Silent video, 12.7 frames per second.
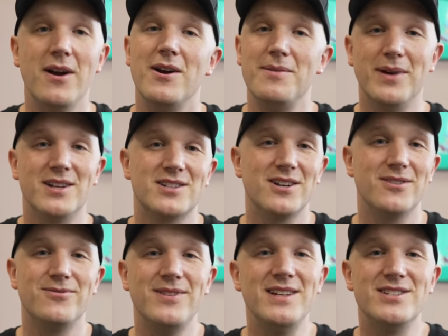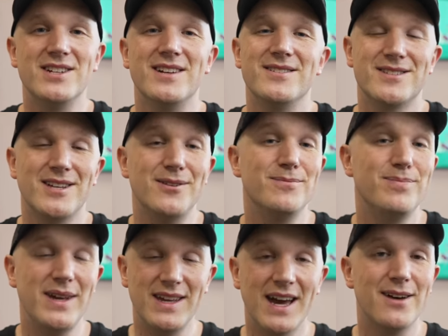very much a feature, so
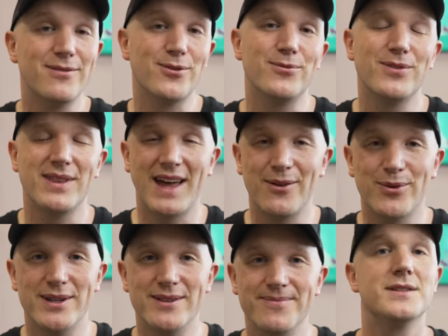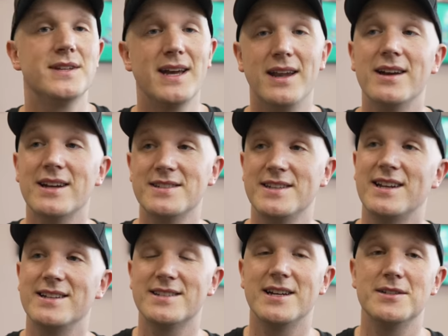be careful for that one. So yeah, like I said
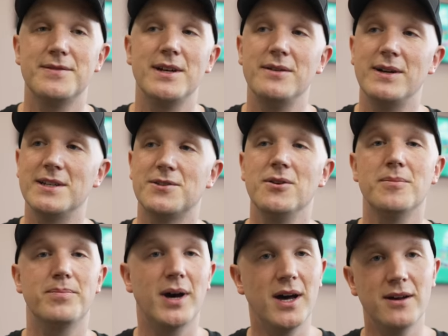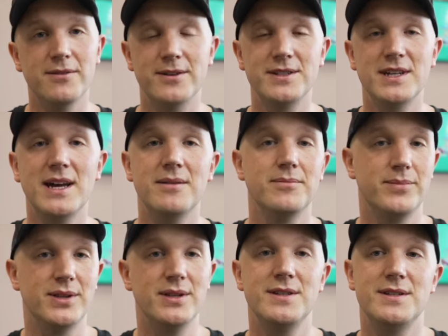at the start of this video, it's not perfect yet,
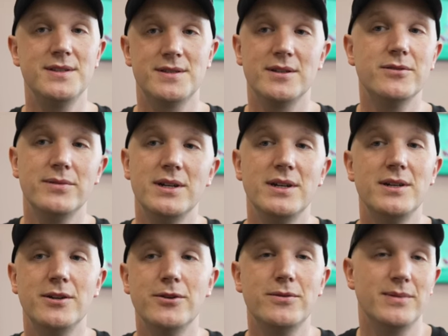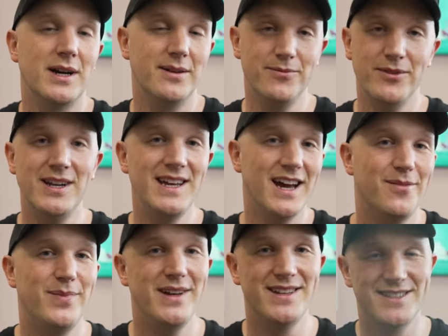but this is still really cool, and I'm really
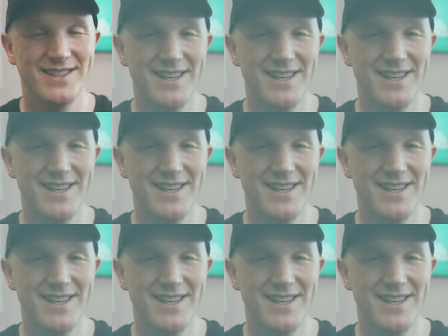happy it's